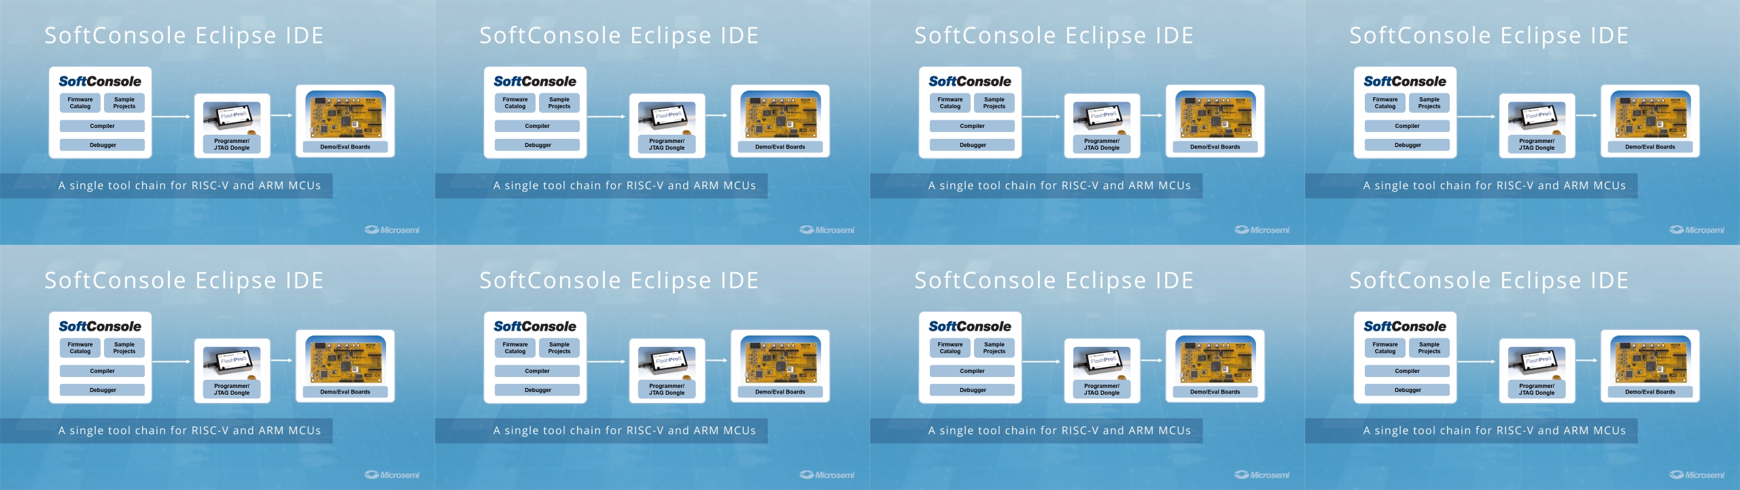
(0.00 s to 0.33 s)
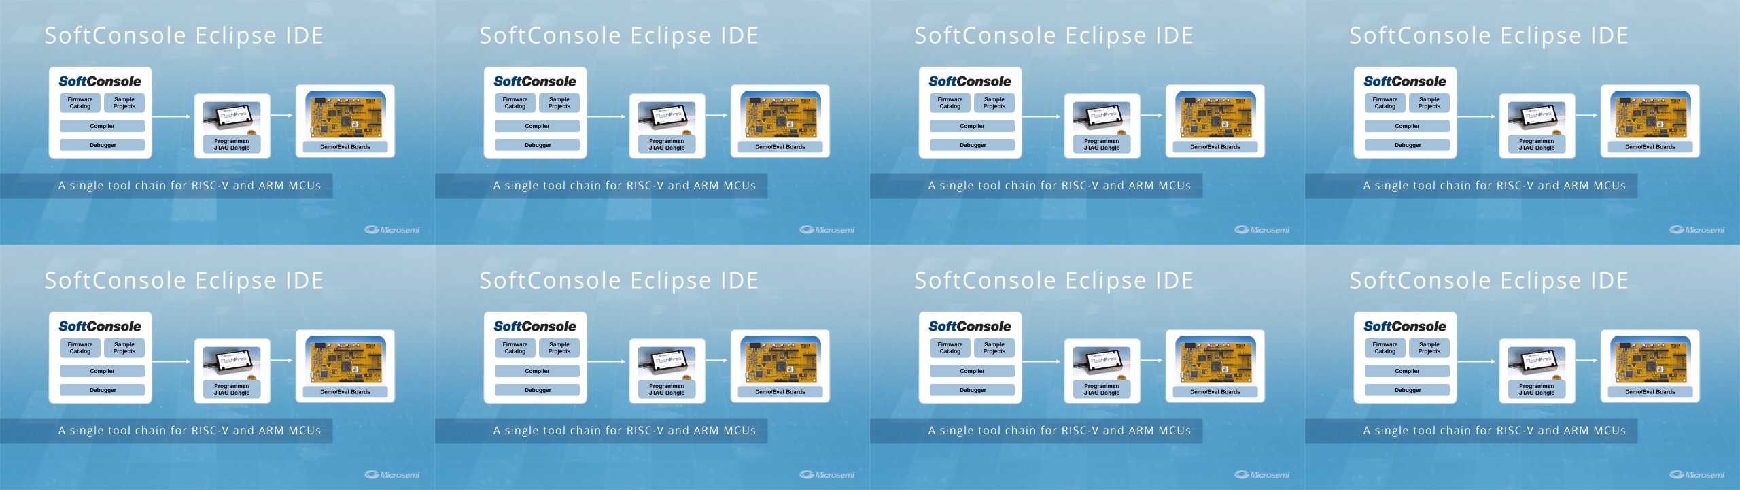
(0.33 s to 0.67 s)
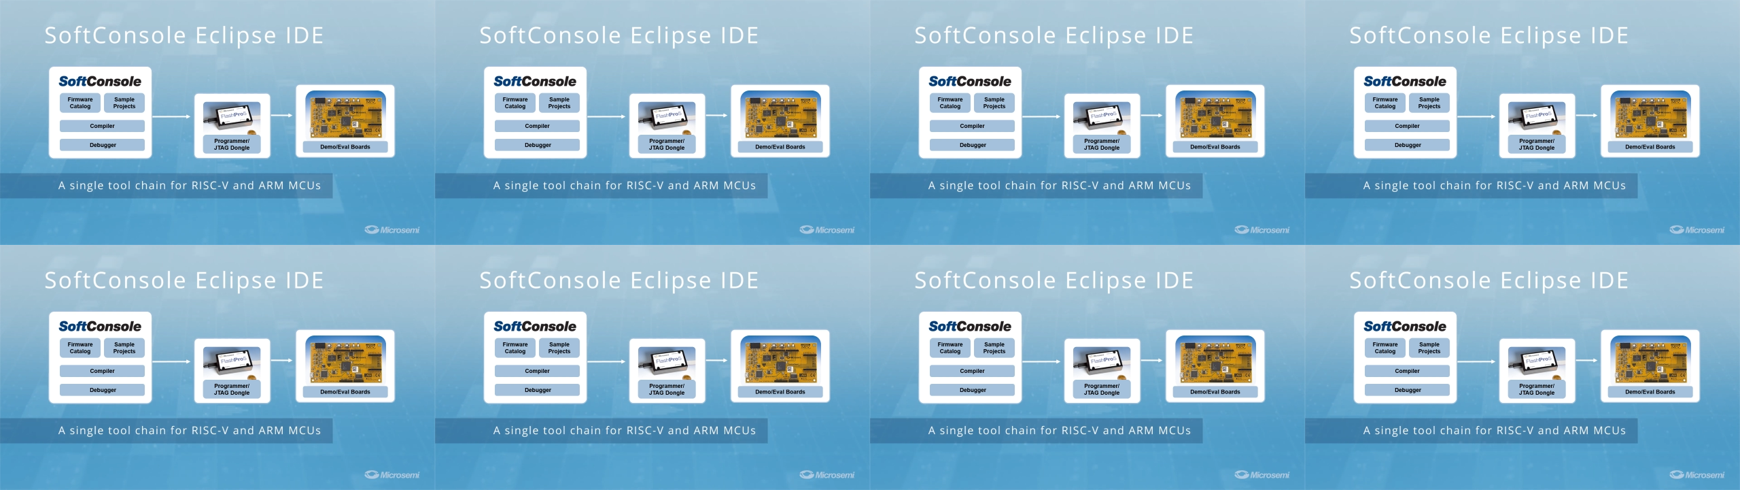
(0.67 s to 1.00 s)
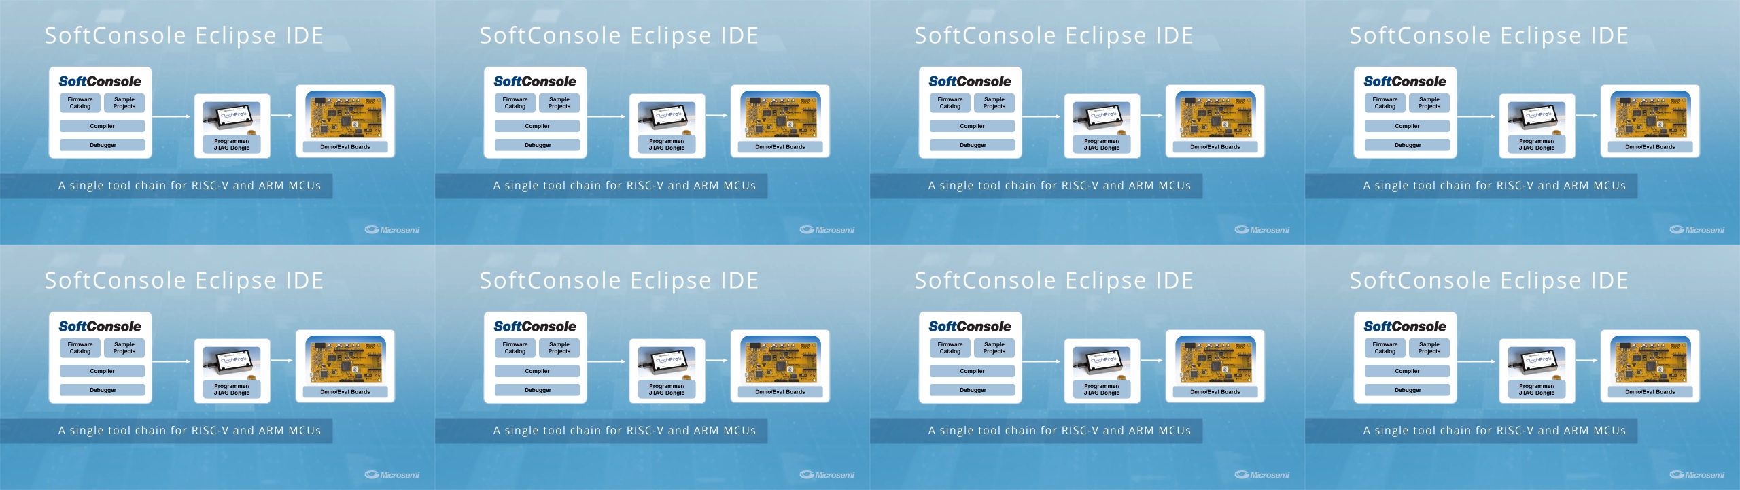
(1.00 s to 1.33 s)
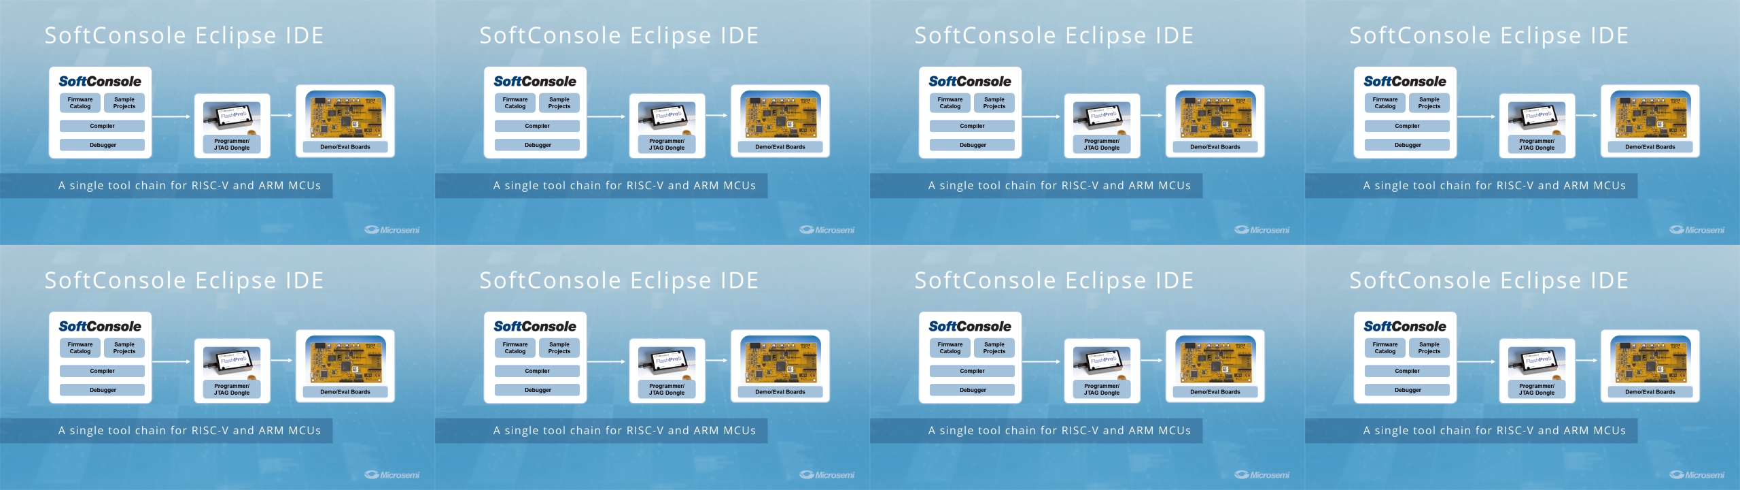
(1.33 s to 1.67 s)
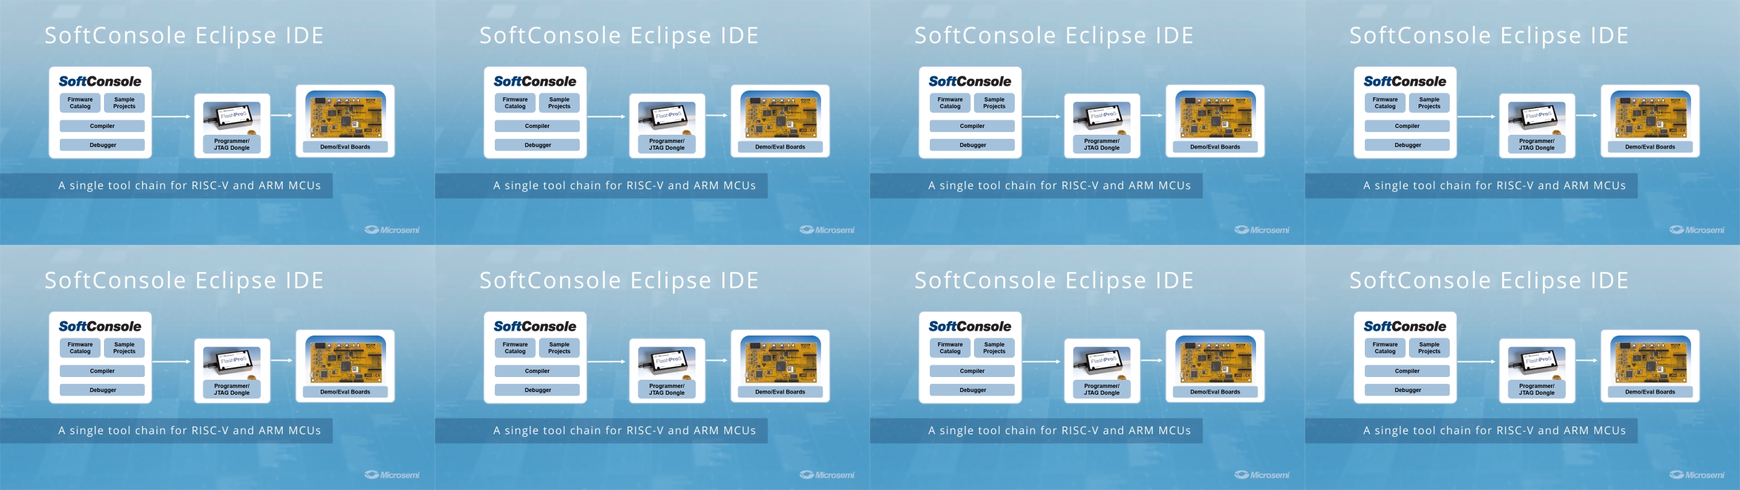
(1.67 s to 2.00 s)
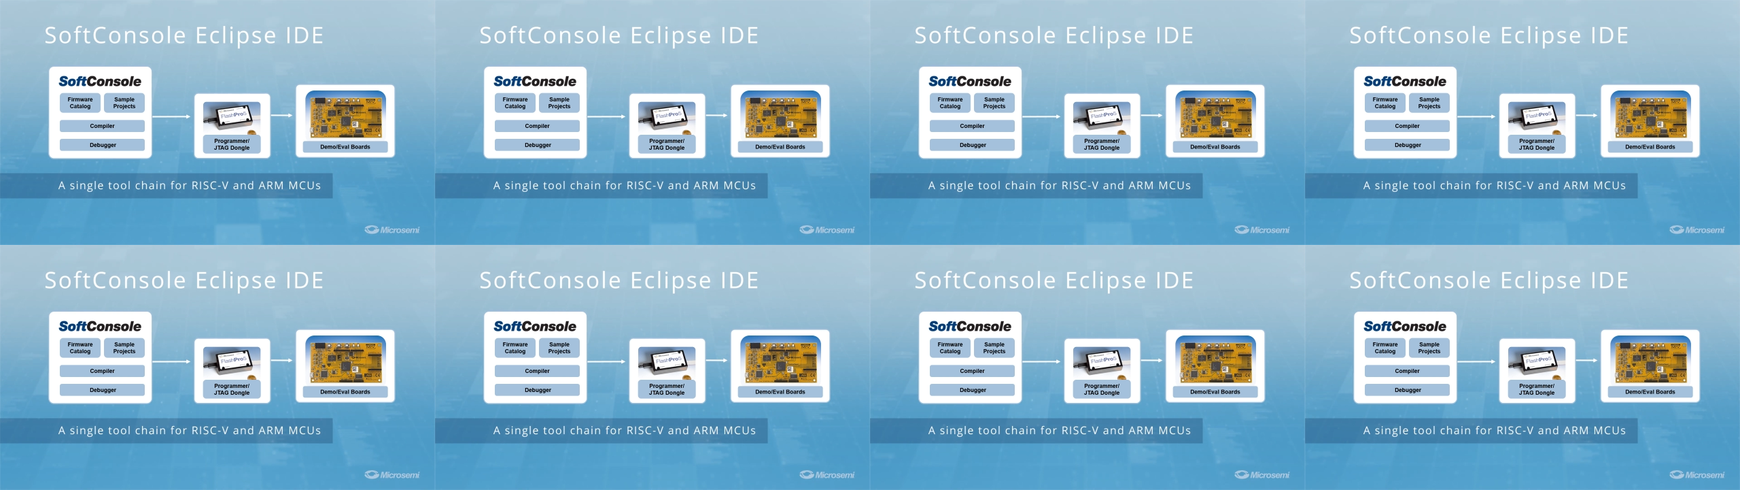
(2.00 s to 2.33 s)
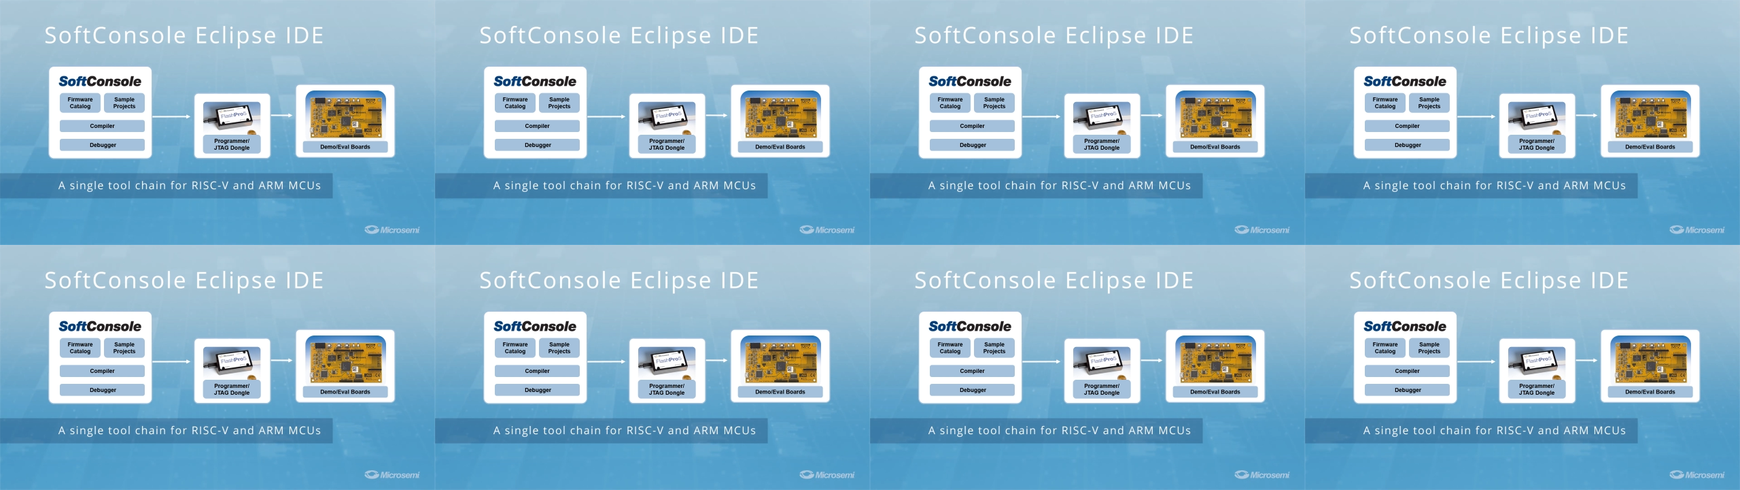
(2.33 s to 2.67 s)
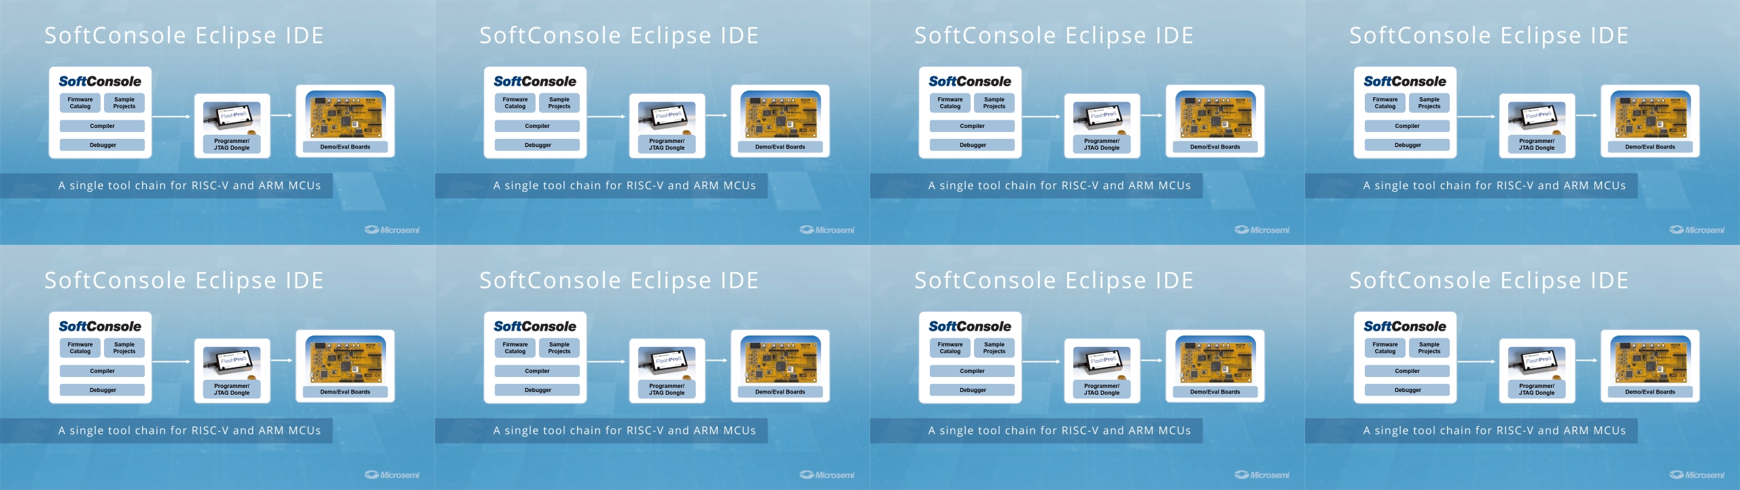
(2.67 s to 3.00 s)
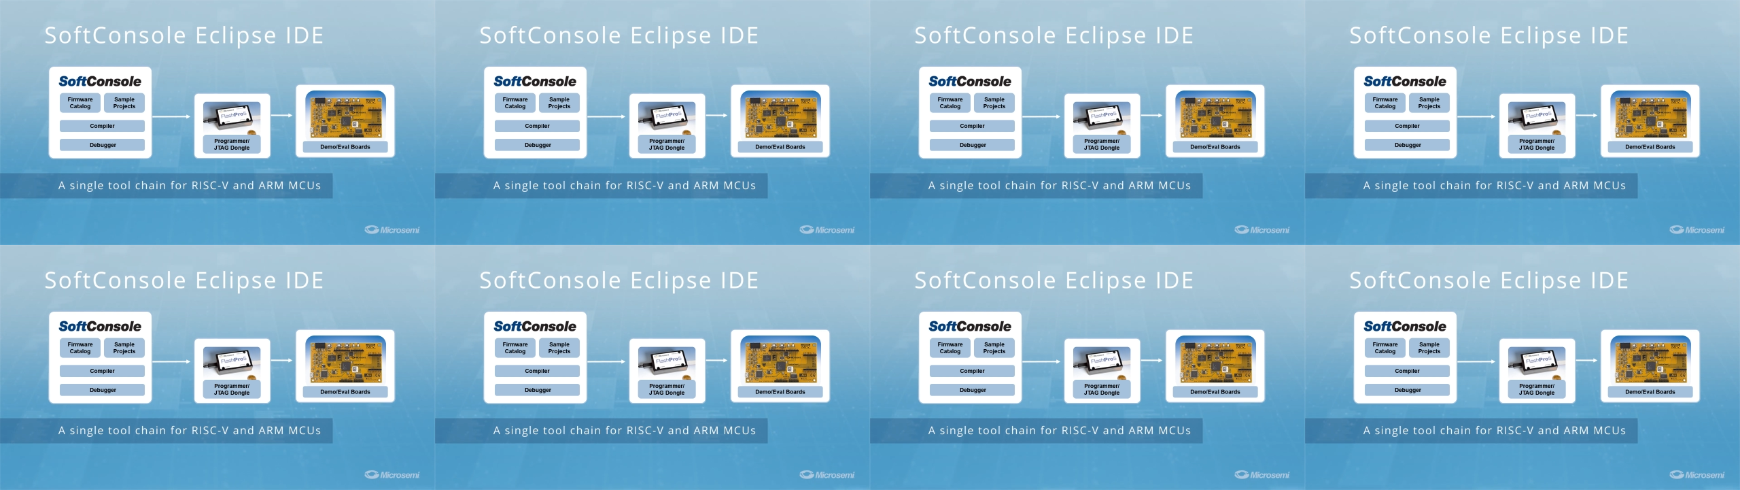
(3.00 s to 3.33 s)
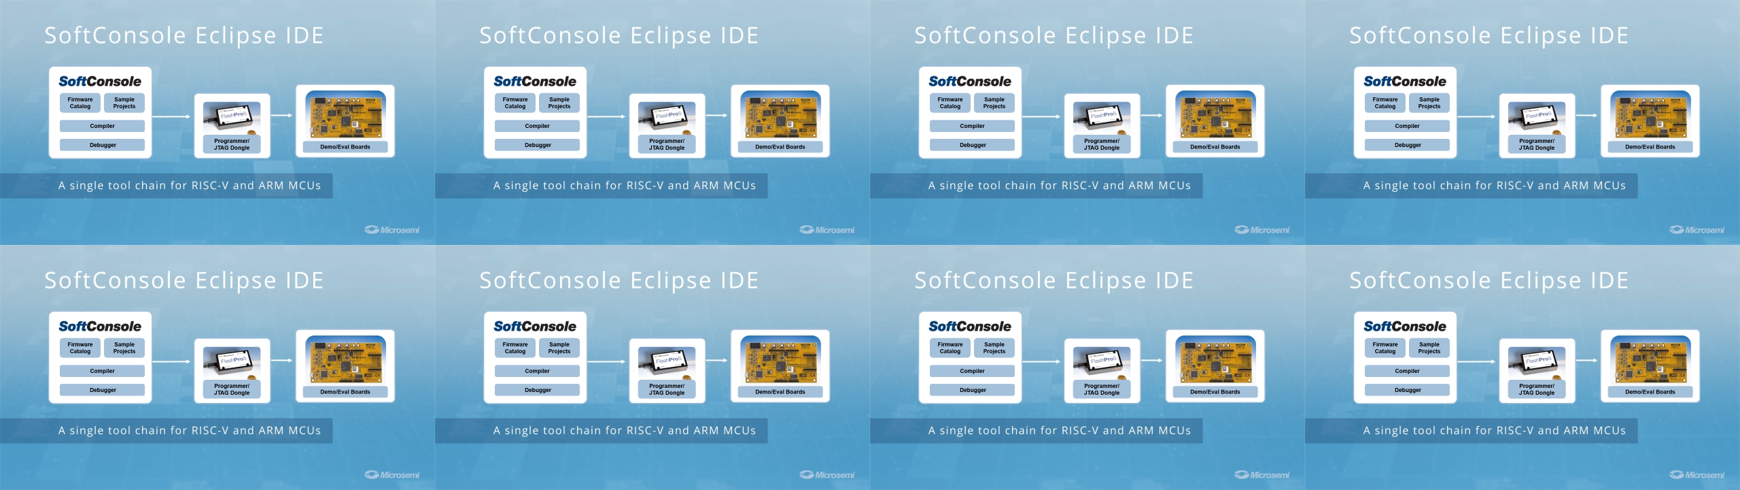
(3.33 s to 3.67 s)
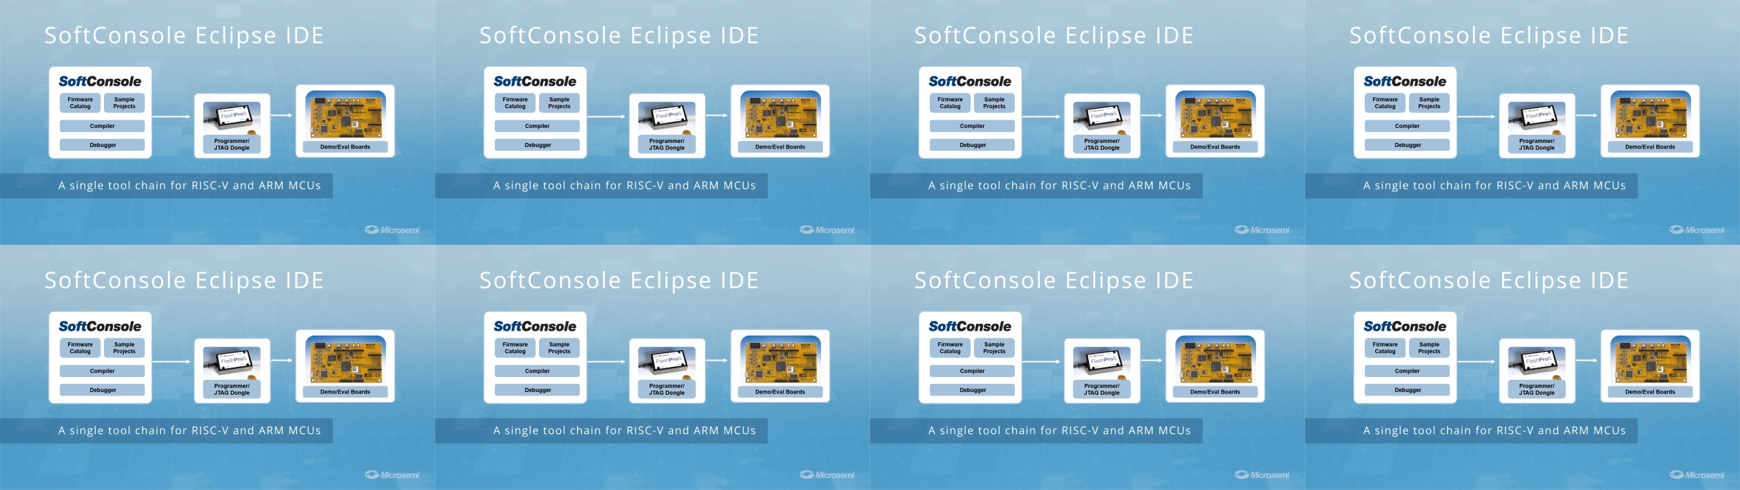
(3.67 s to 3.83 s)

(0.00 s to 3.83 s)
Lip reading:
[unreadable: no face in view]